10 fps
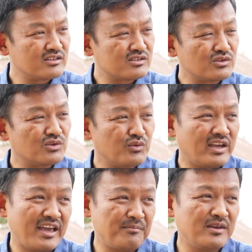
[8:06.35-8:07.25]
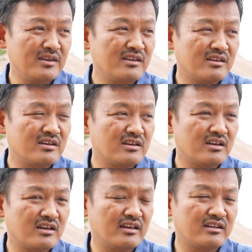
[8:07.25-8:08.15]
So we are happy,
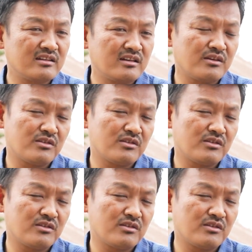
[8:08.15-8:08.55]
and